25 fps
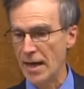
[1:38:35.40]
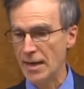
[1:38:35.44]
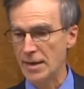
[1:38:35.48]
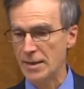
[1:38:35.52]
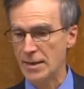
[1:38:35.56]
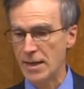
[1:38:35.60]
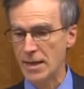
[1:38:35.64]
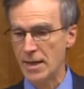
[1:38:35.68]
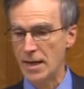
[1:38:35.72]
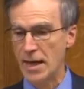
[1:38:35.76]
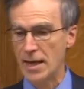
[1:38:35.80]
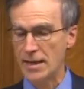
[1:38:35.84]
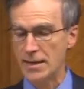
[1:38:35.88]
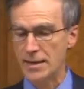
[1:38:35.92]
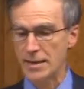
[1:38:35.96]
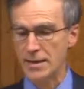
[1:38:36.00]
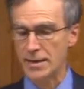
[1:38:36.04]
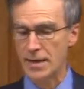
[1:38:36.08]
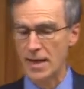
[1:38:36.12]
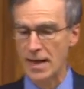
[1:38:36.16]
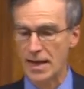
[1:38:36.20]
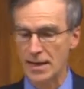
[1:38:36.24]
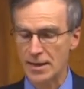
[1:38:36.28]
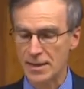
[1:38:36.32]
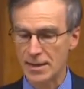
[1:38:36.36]

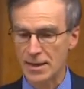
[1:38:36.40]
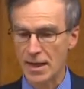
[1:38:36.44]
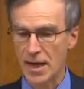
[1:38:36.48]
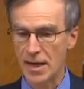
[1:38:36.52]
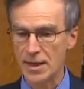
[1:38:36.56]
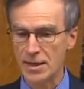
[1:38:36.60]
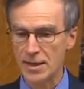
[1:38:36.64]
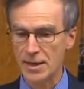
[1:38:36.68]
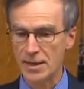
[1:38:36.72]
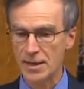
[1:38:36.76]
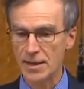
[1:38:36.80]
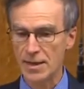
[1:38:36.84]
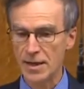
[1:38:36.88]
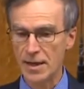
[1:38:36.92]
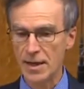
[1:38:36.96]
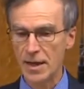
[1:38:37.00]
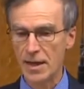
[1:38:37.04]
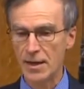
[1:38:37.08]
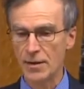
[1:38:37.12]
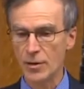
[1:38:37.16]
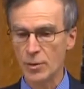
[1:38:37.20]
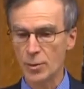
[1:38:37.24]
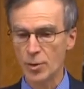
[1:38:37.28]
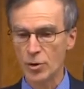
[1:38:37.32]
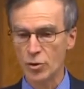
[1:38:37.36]
as cited
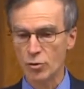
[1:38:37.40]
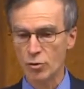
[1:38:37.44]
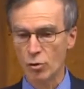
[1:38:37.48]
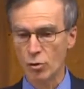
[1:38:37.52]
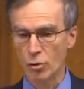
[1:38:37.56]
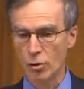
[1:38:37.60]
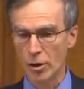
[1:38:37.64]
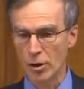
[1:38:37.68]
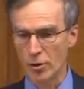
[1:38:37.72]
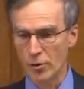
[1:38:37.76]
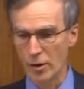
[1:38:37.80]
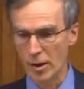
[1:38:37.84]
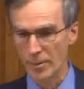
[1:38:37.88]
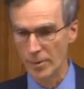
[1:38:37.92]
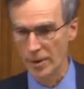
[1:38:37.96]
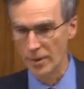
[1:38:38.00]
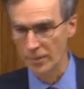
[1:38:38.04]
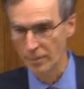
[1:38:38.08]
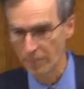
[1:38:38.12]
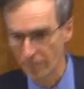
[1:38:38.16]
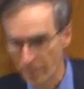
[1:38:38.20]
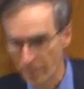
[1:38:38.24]
in the withdrawal agreement?